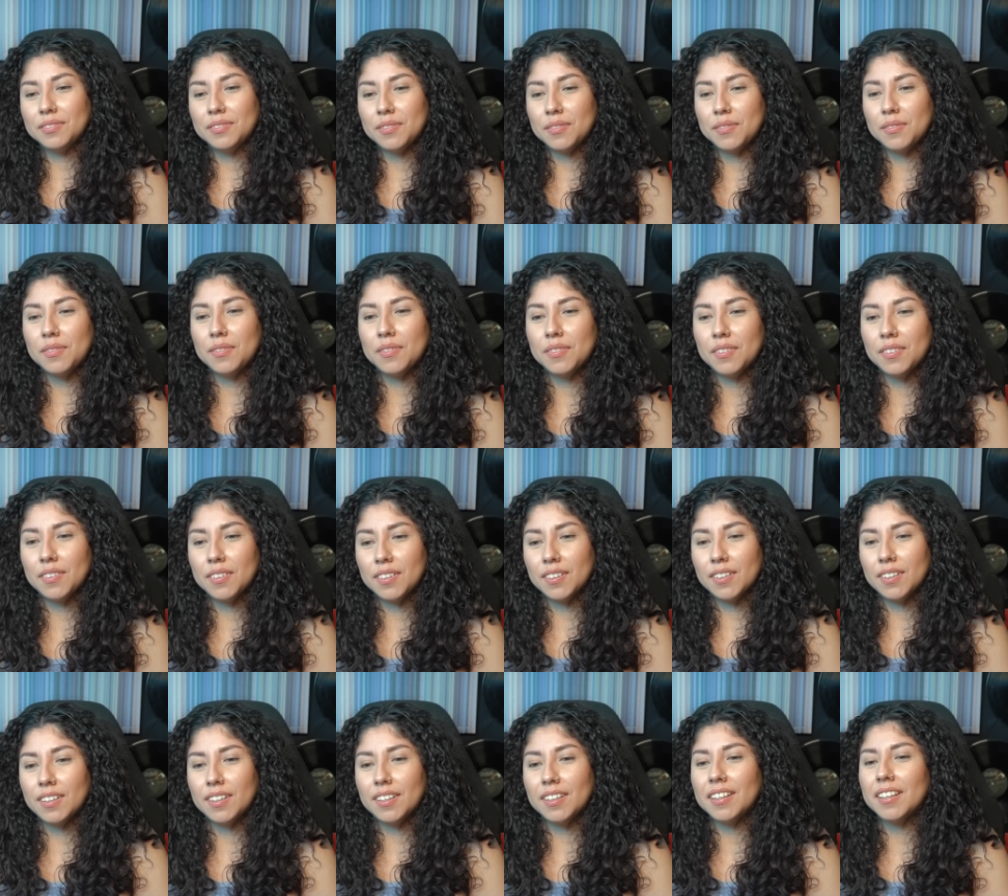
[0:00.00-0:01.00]
Oh, hey!
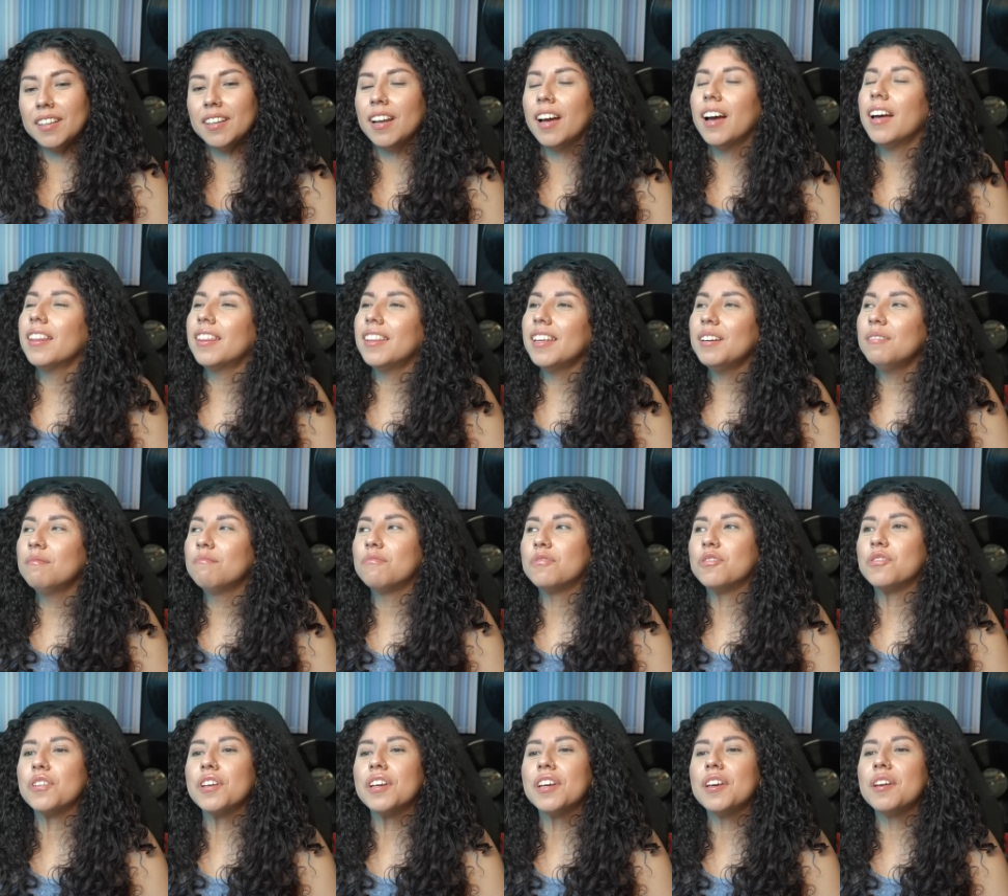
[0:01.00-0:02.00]
Not them
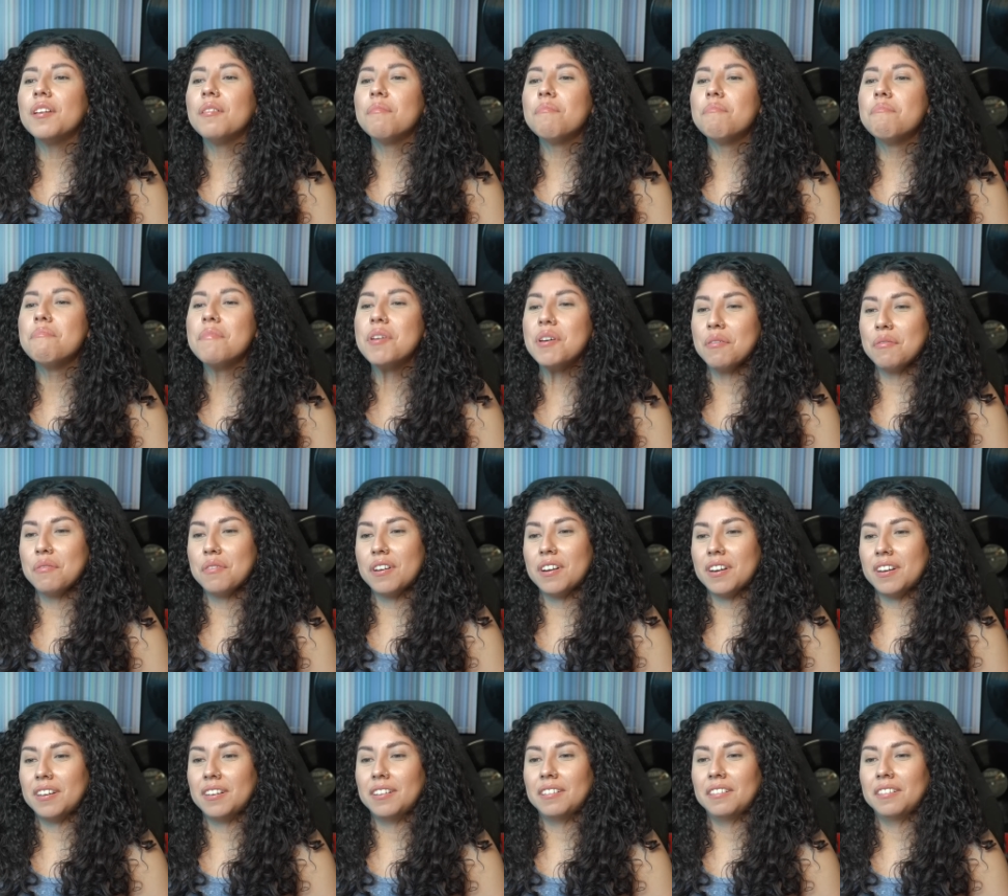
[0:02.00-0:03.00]
drinking
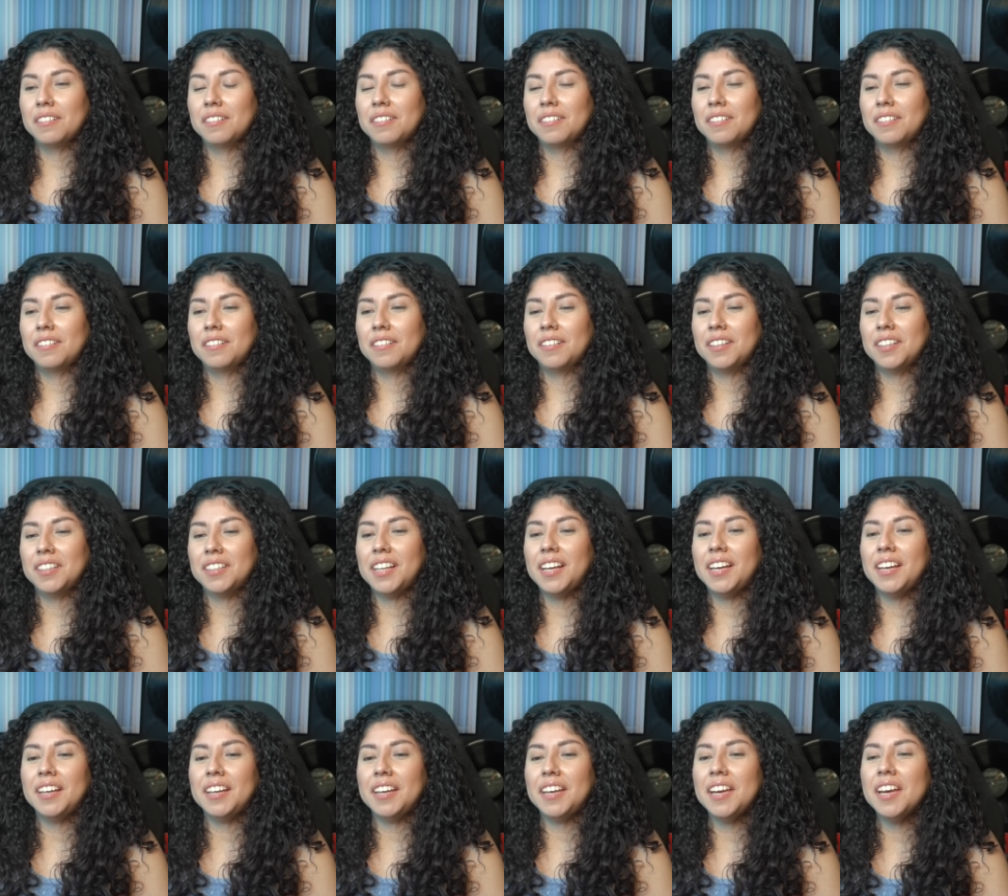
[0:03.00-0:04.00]
milk.
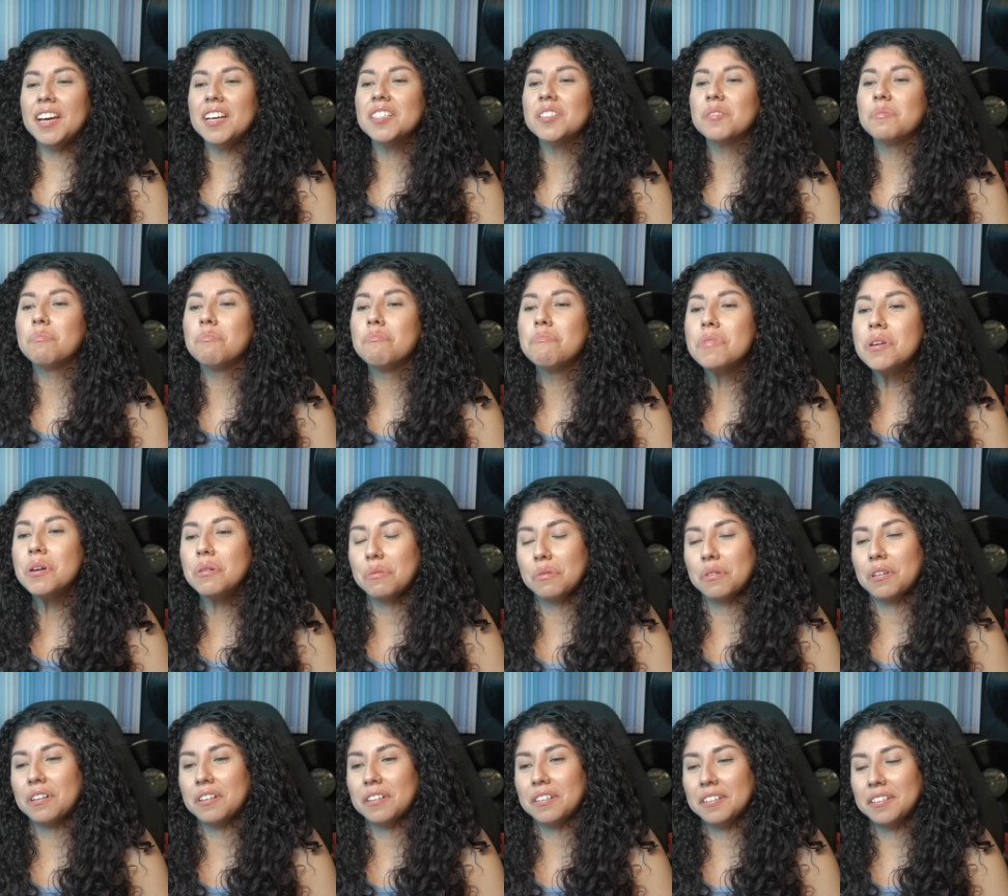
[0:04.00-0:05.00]
Like, he has
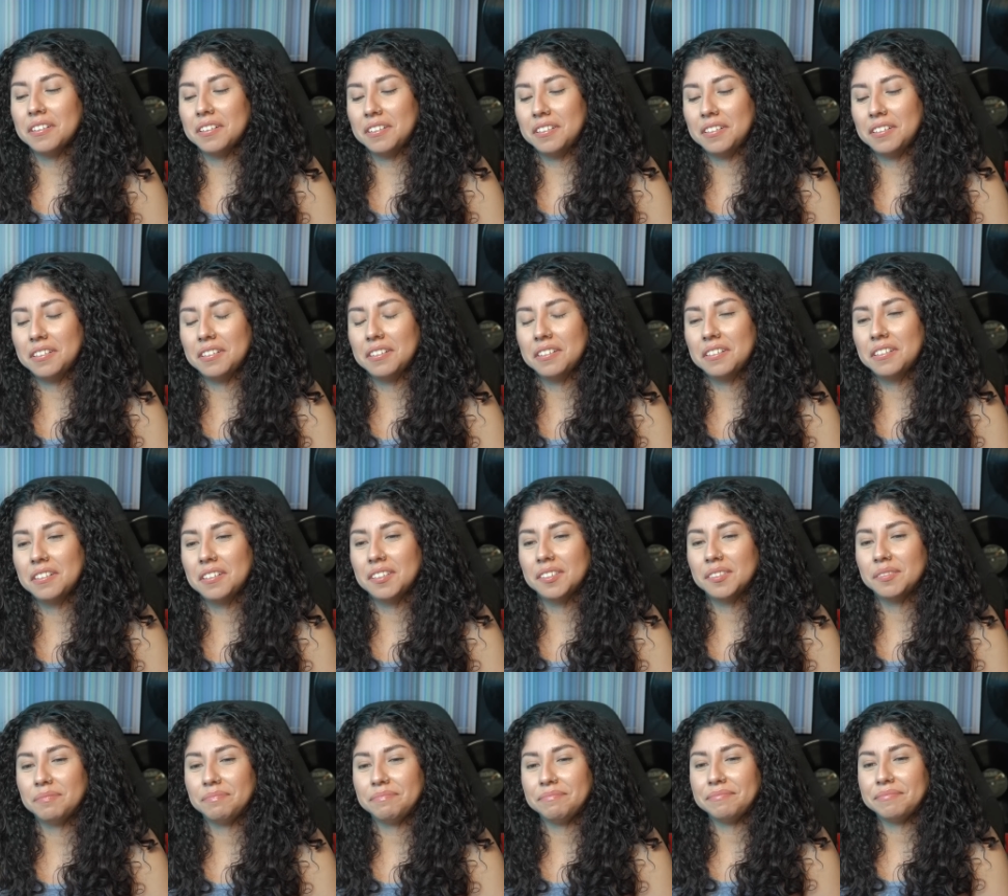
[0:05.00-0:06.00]
milk. Dee?
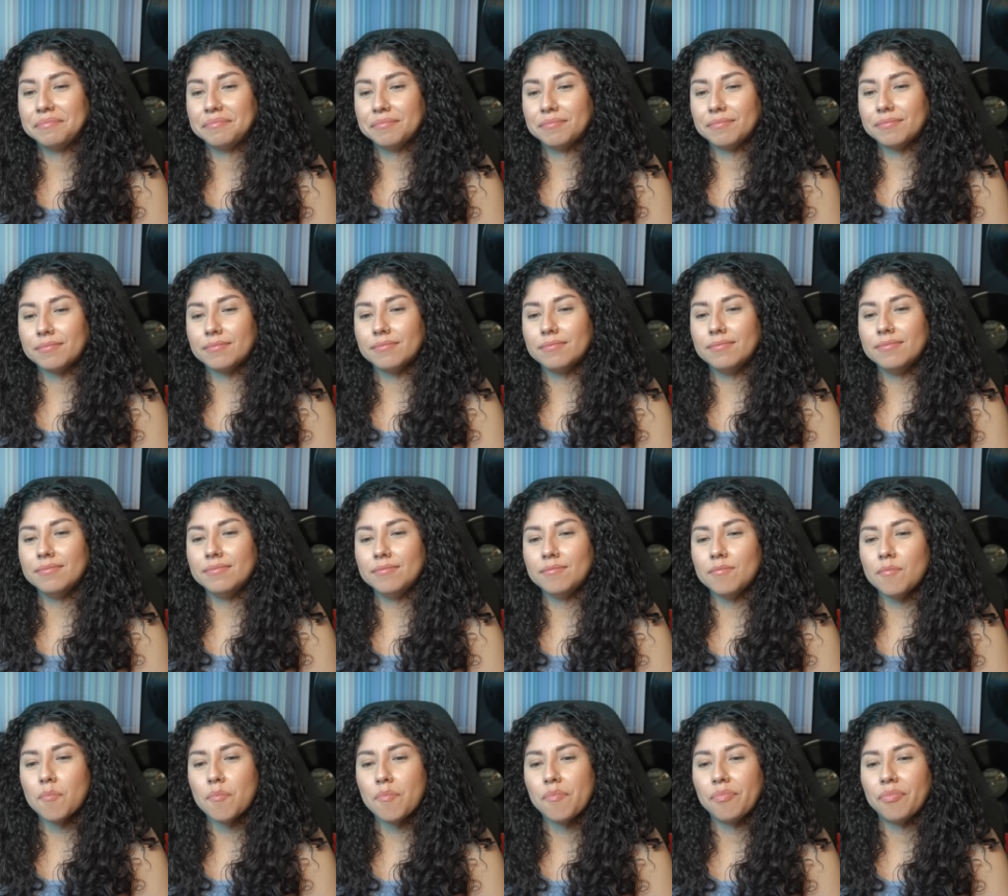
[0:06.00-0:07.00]
Hey, Charlie.
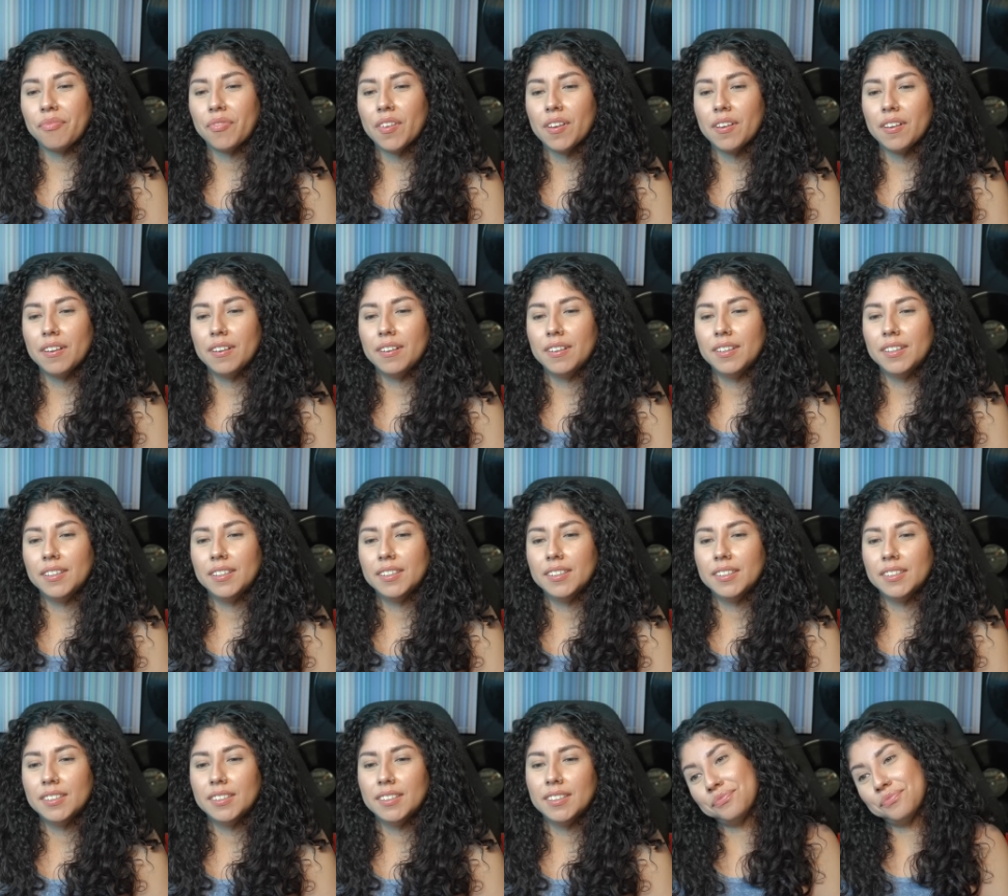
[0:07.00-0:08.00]
Great
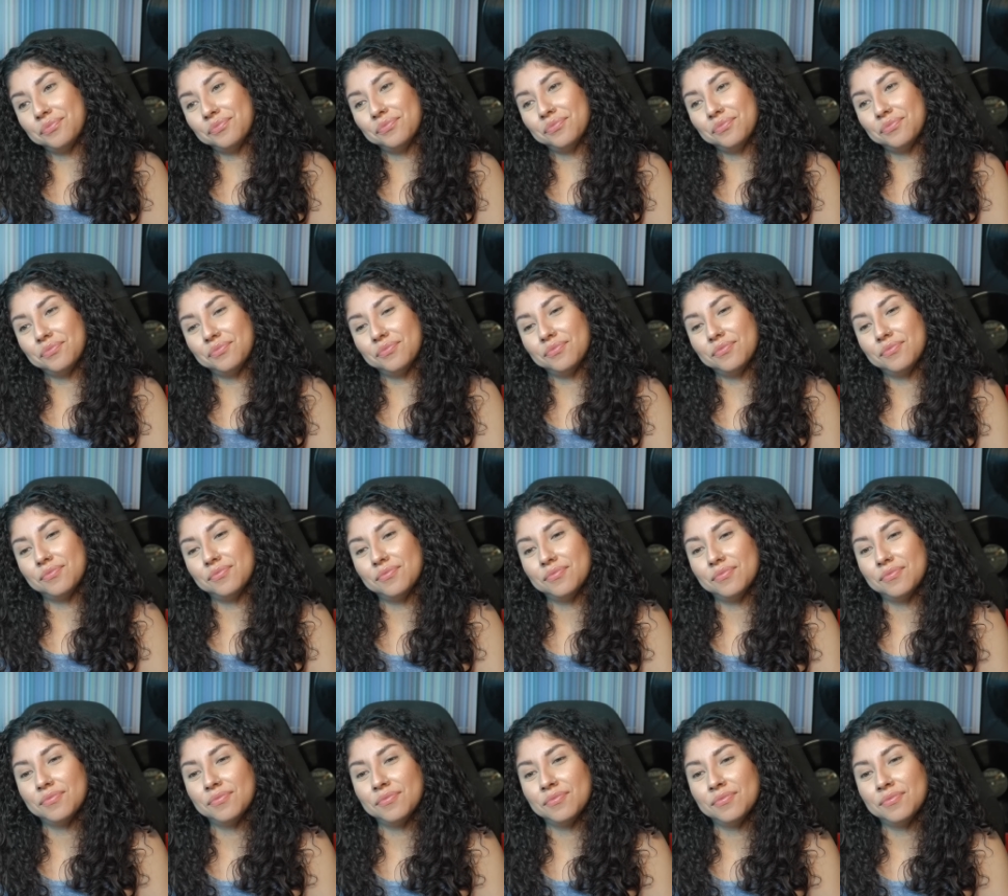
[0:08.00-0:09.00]
costume.
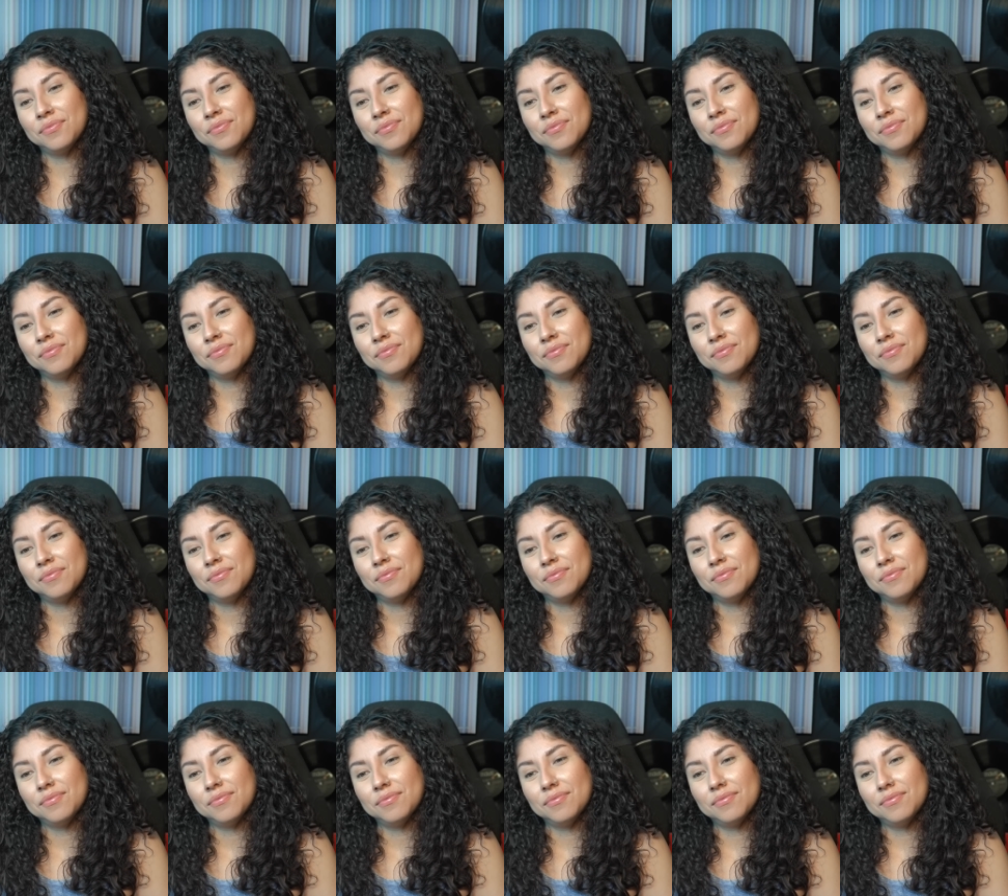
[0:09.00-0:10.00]
Hey,
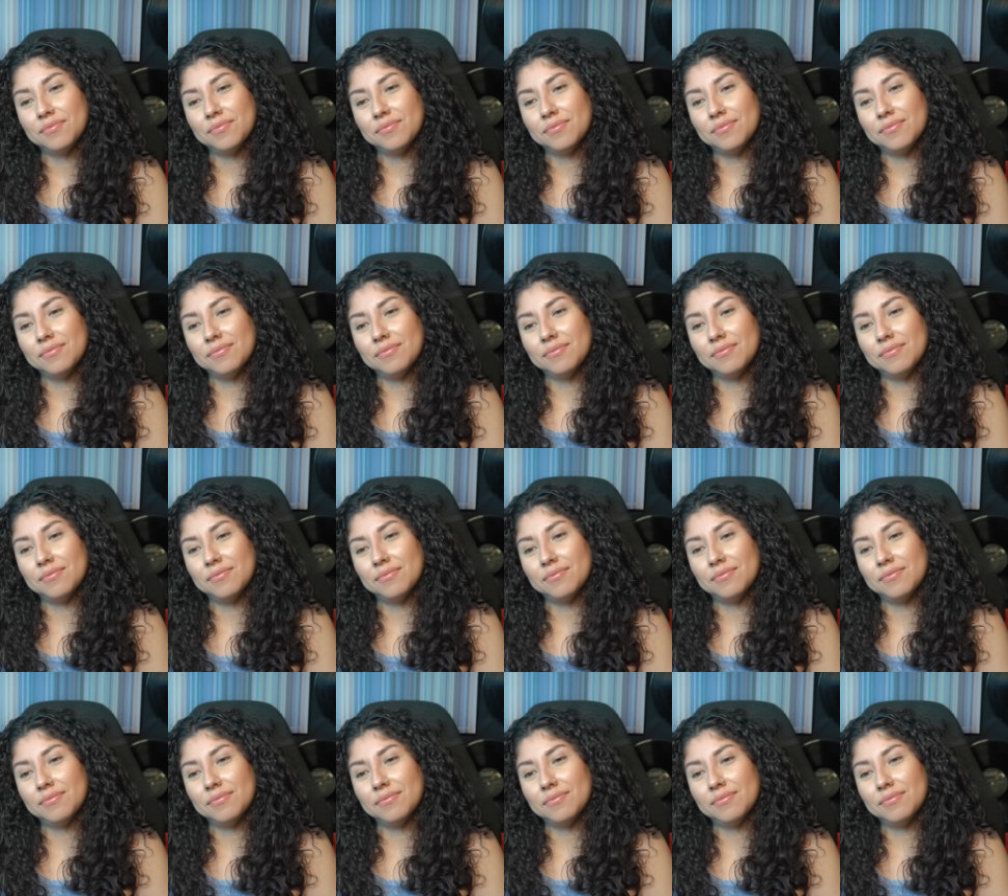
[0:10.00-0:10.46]
I see